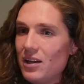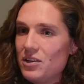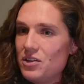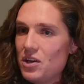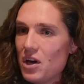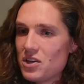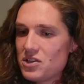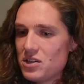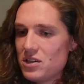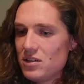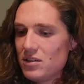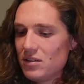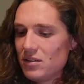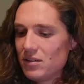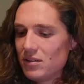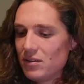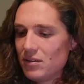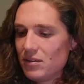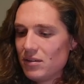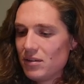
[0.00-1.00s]
doesn't
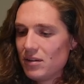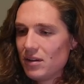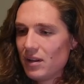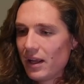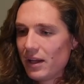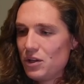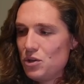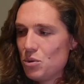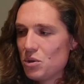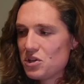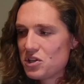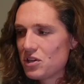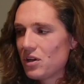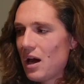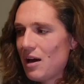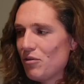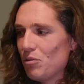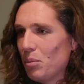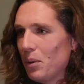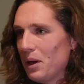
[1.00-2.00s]
like you can
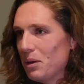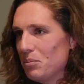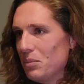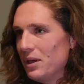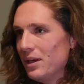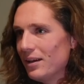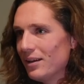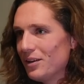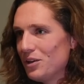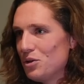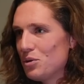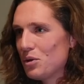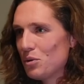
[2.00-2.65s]
still have a plan B. Yeah.